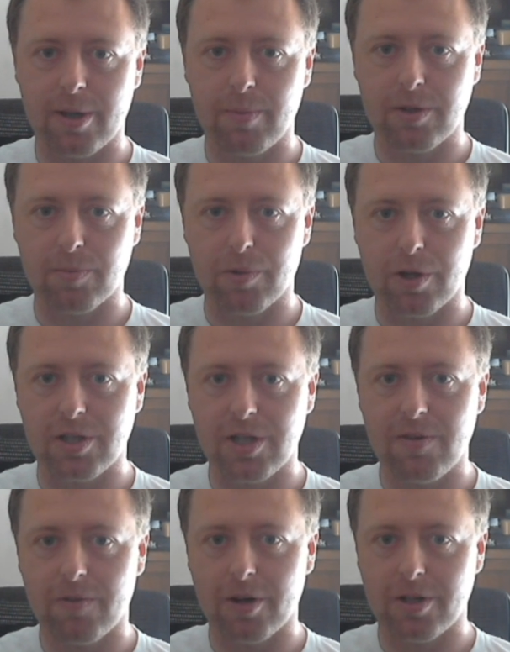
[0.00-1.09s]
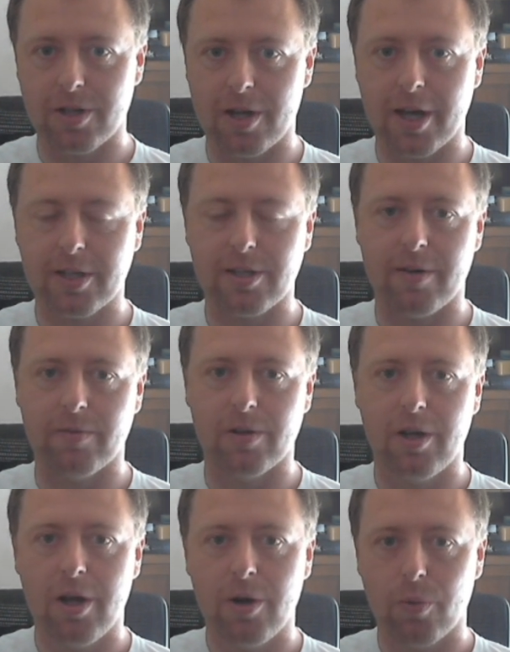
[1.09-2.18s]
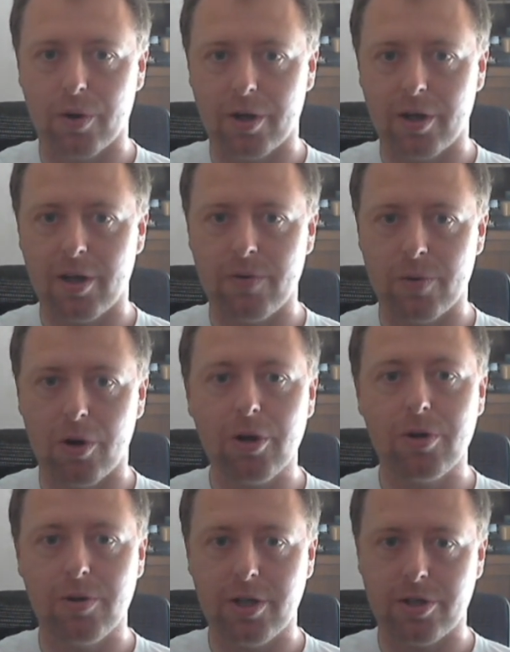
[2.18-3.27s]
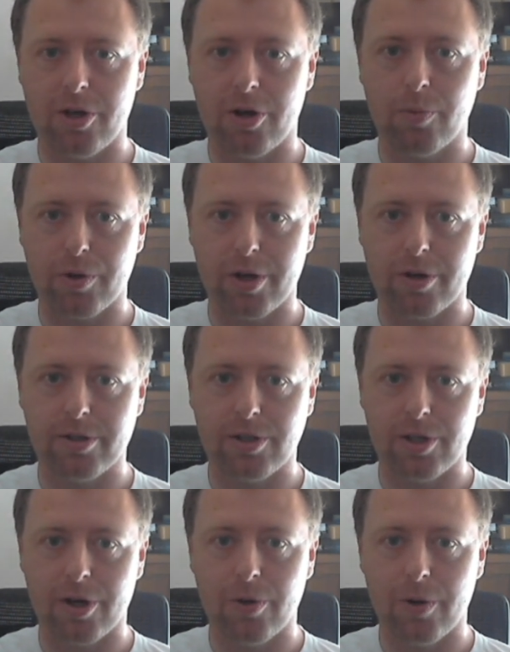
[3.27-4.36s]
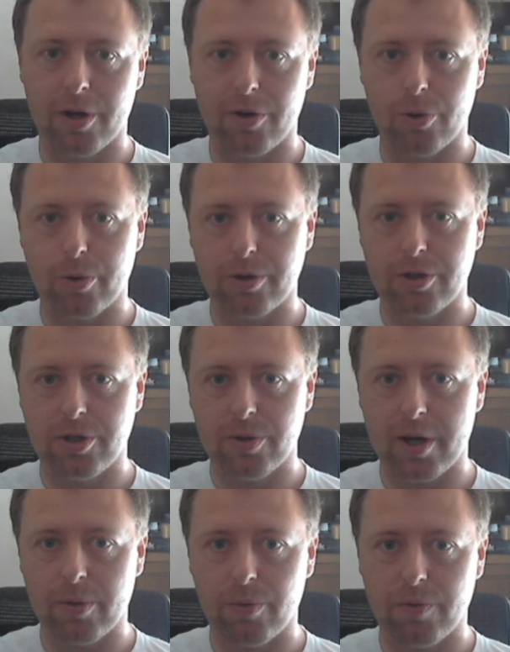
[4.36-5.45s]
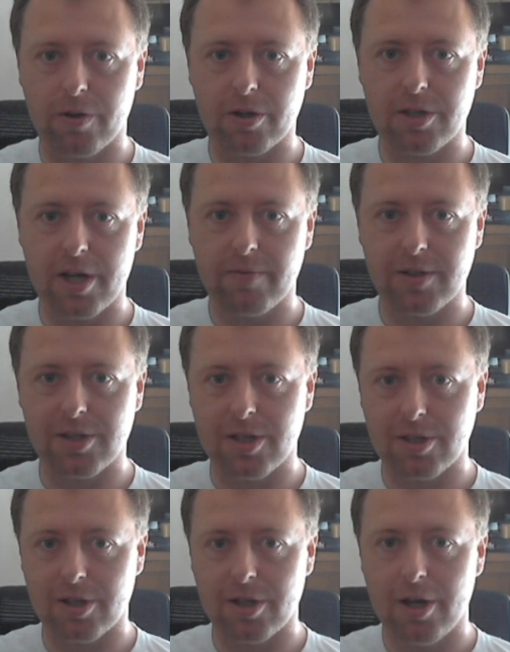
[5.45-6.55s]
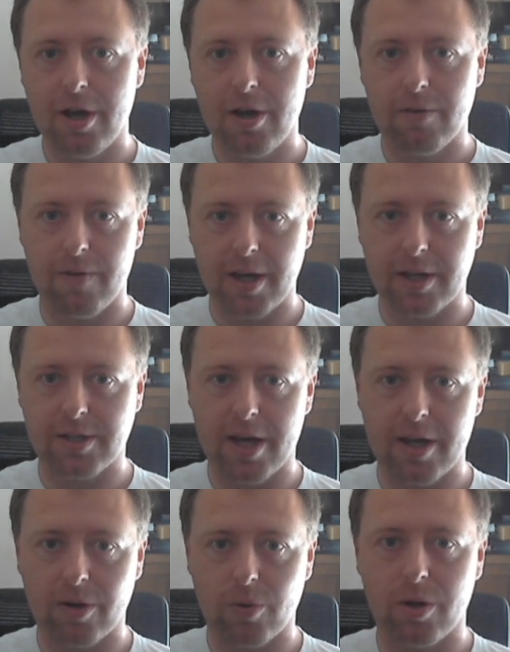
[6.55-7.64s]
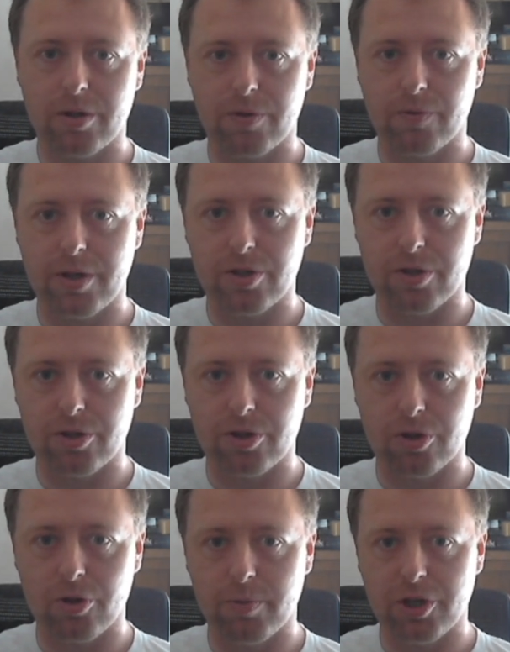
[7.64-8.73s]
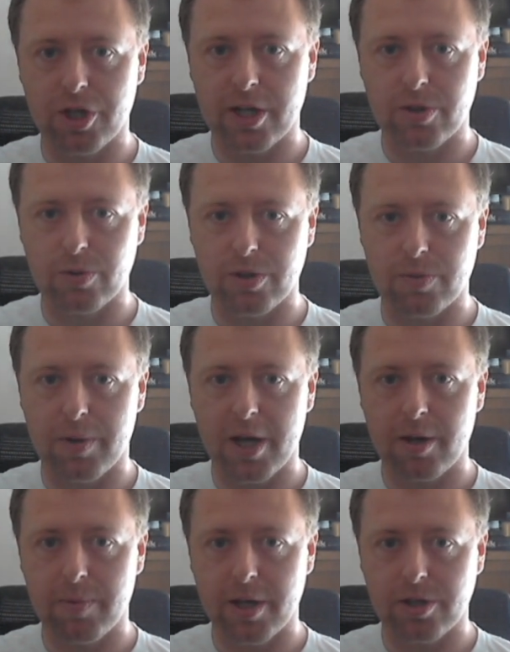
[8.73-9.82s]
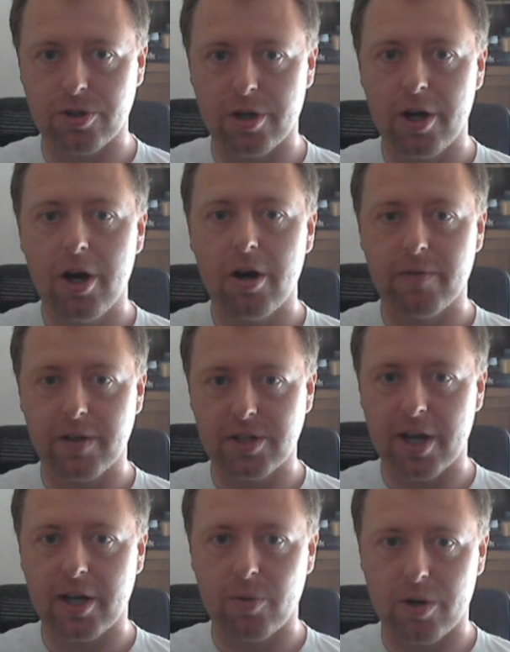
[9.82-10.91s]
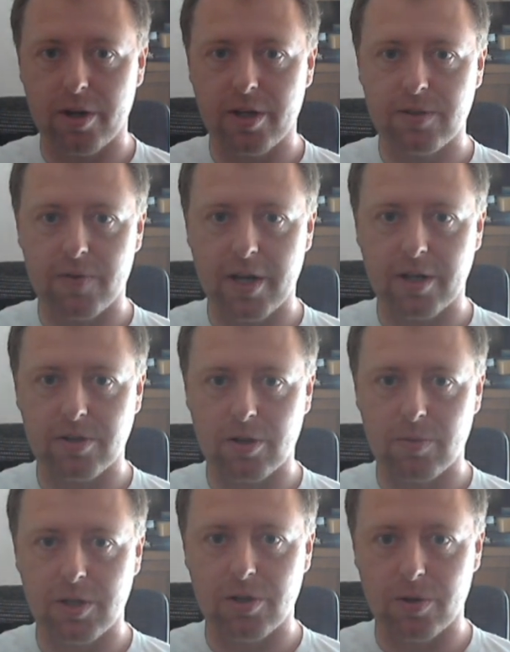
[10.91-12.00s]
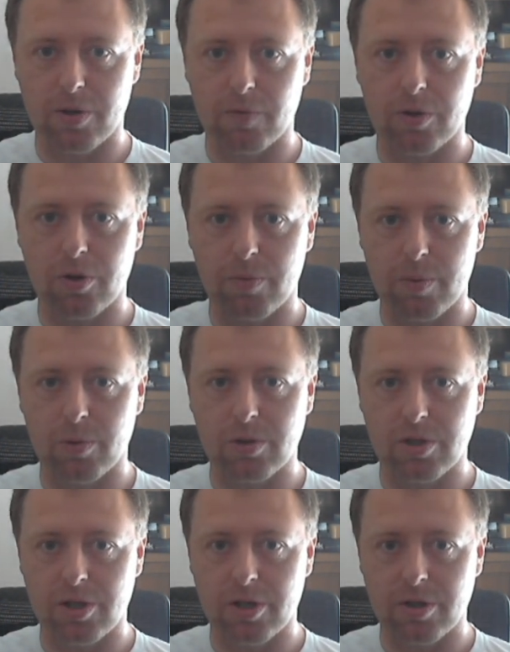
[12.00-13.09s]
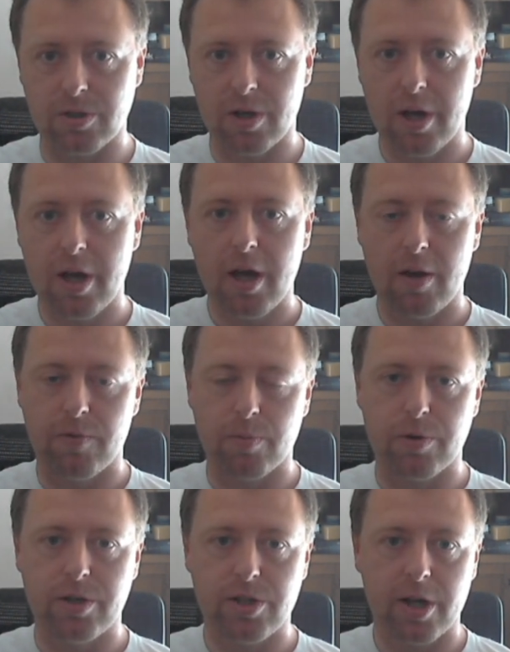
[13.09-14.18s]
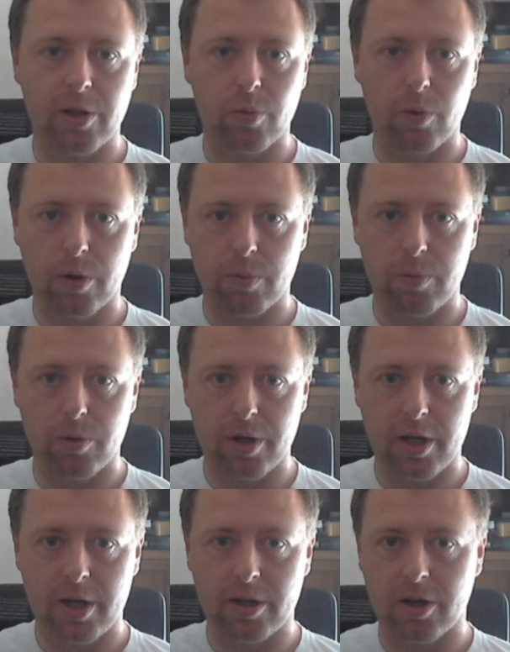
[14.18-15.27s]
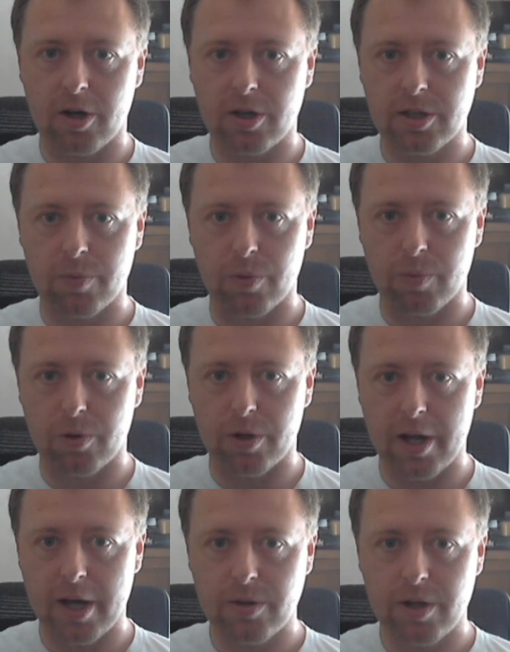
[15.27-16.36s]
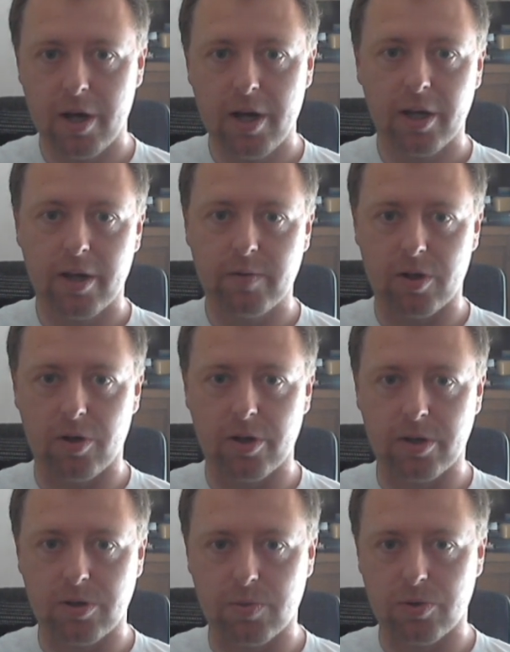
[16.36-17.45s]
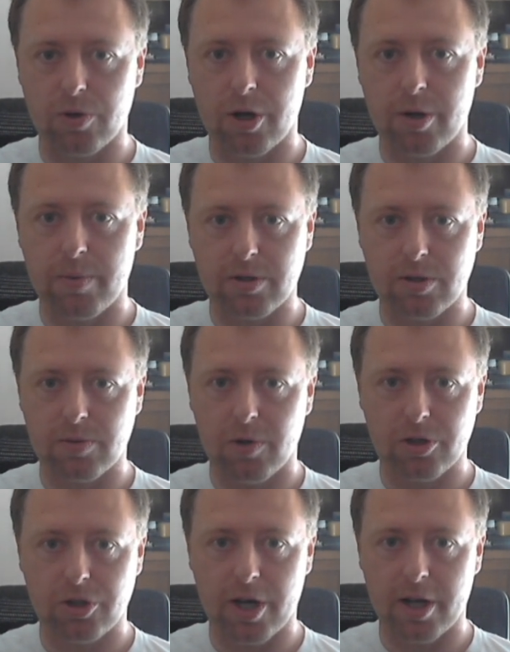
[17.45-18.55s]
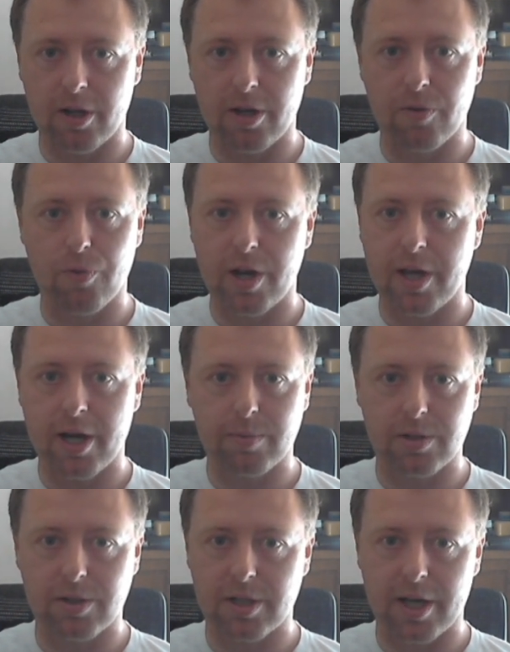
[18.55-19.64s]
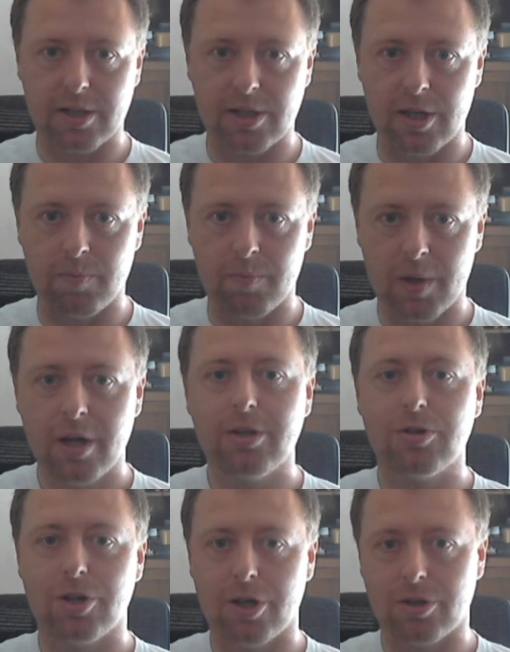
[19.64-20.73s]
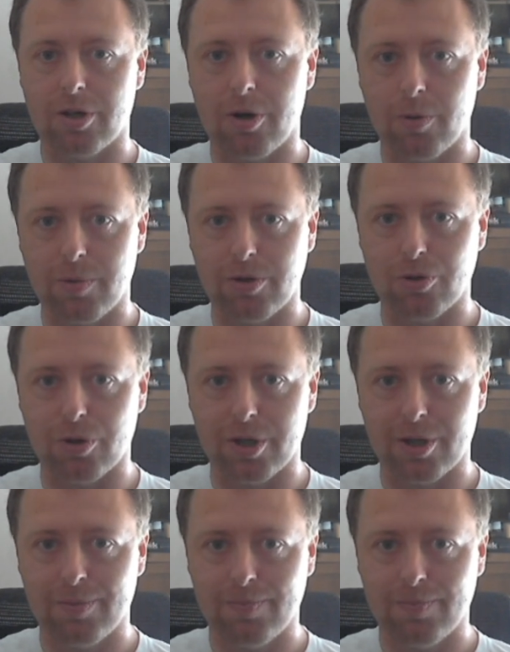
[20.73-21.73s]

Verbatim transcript: aiming to bring DeFi to the next level. We're going to give you all you need to know pre-ICO, and in order to do that, we've got David Siska, Vega's head of quantitative research, to come and chat to us and paint a picture of exactly what it is Vega's going to be doing over the coming months and years. If you appreciate the work we're putting in and the content we're putting out, give us a like and subscribe. As a small channel, it really helps us to get seen. Cheers, and I hope you enjoy it.